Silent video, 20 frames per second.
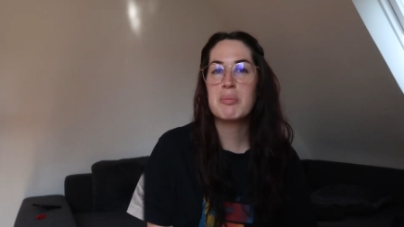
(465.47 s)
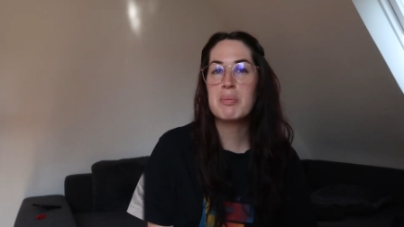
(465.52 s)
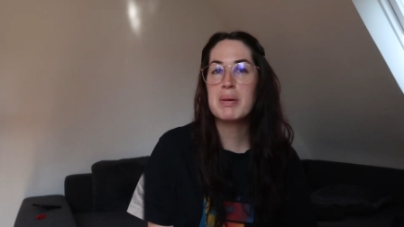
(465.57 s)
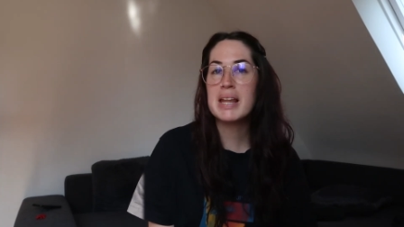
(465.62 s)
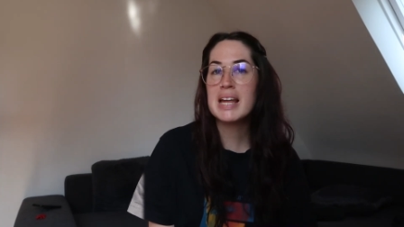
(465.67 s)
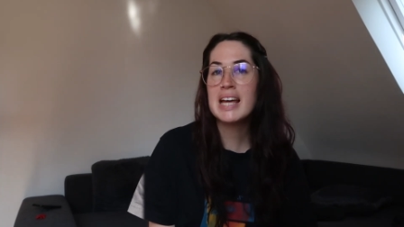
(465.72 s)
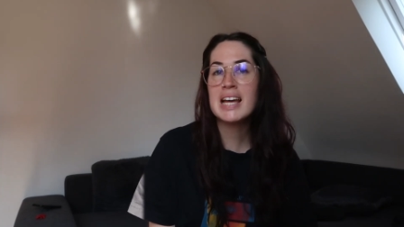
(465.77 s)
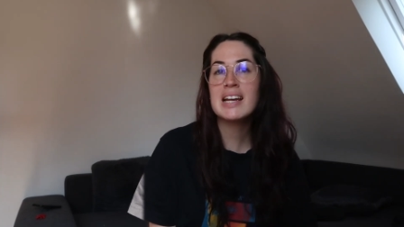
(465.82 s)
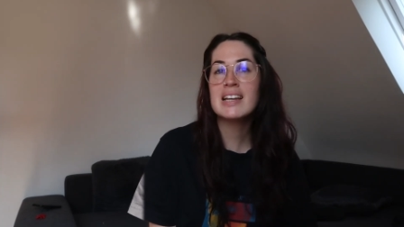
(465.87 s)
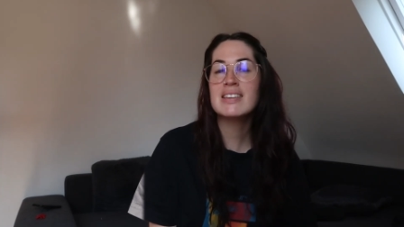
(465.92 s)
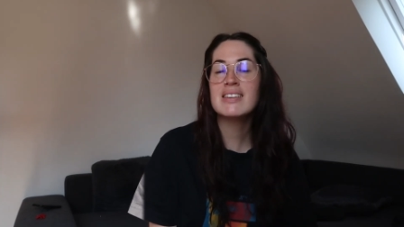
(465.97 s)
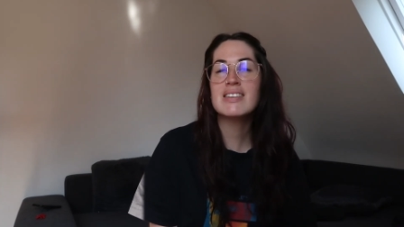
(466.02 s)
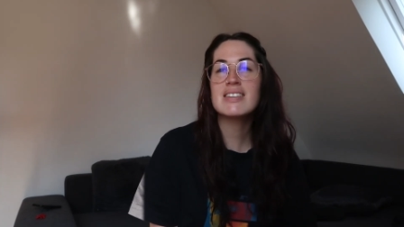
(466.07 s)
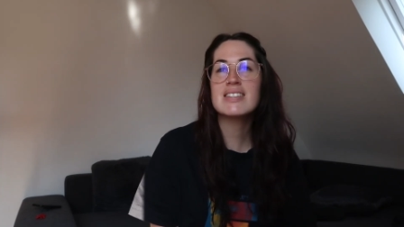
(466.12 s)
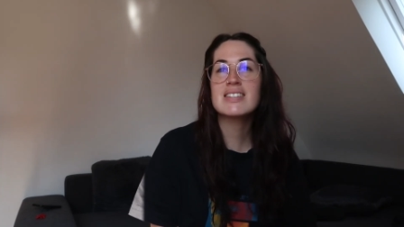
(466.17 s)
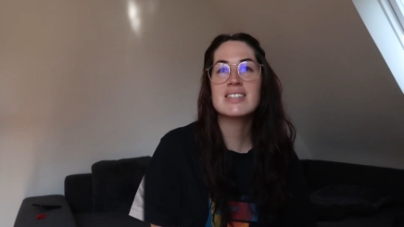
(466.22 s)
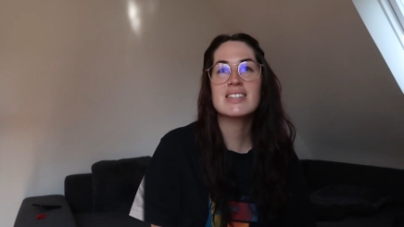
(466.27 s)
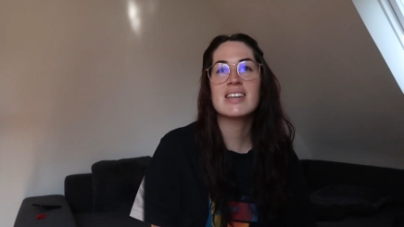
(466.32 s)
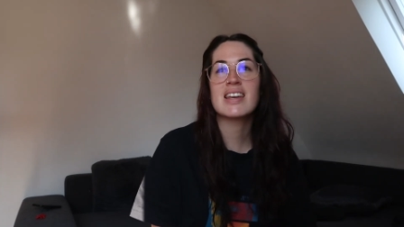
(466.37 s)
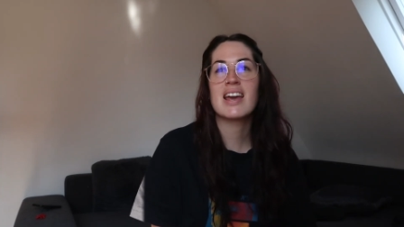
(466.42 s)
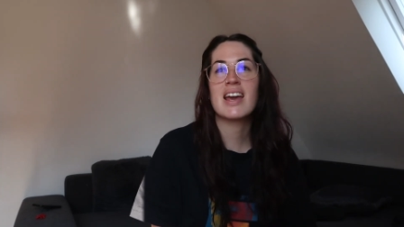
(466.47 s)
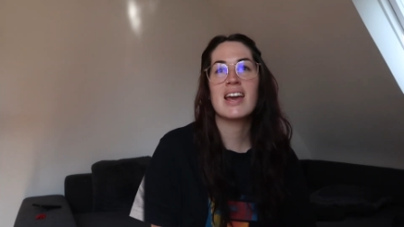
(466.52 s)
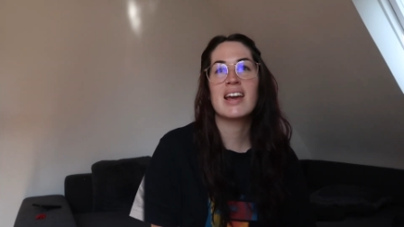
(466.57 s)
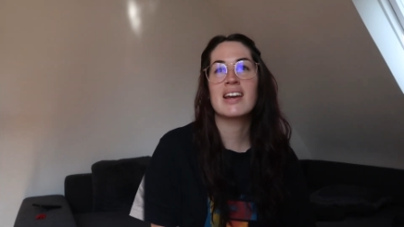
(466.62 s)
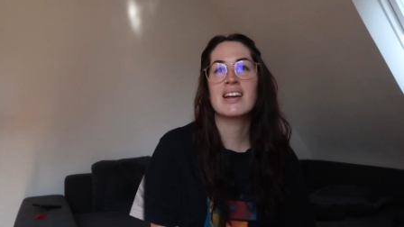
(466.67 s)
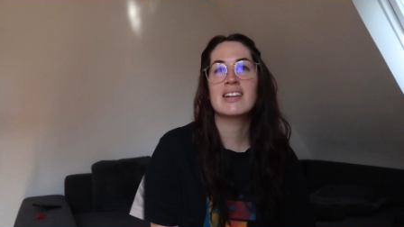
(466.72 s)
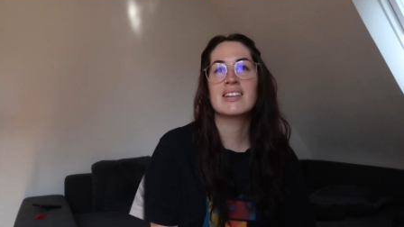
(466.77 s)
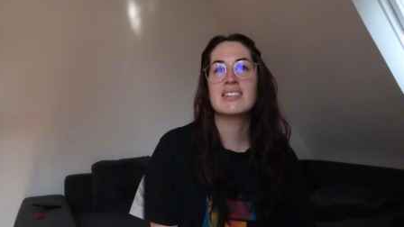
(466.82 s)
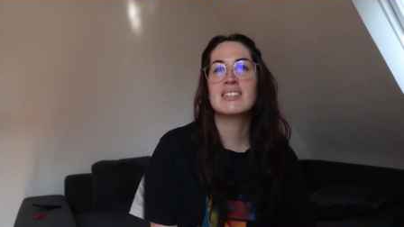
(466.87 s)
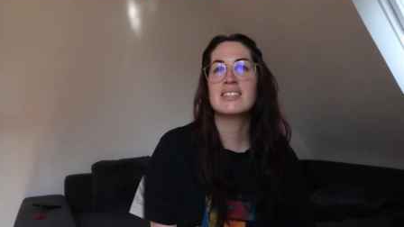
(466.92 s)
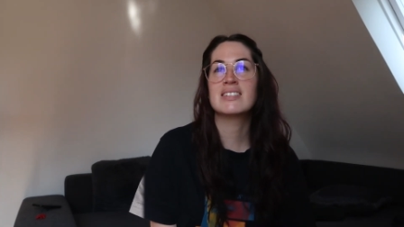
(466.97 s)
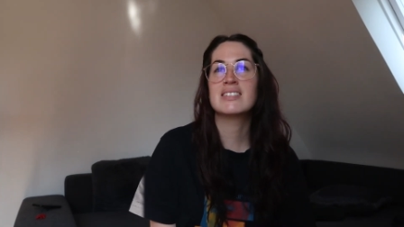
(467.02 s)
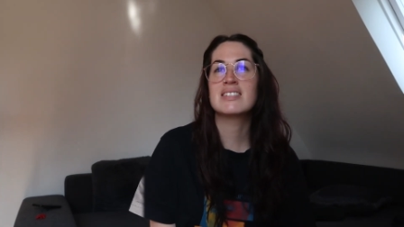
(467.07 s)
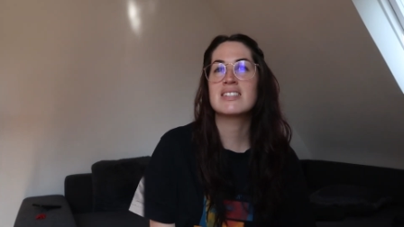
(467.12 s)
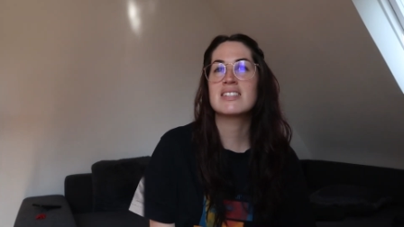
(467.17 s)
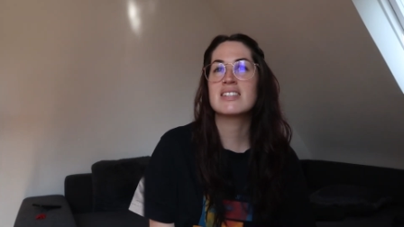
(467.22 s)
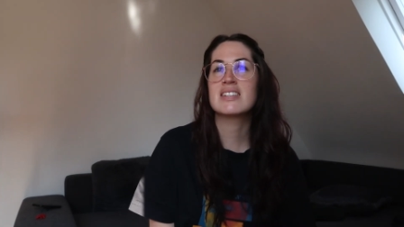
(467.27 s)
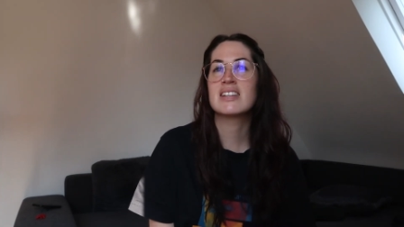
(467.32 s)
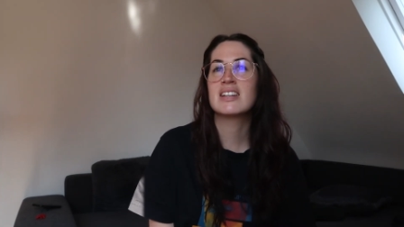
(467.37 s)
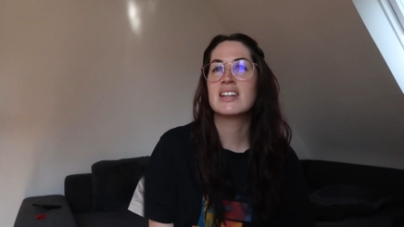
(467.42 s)
plants,
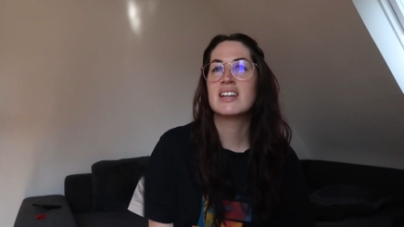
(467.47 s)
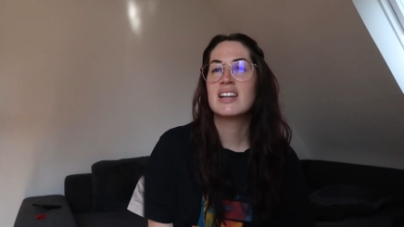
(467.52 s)
and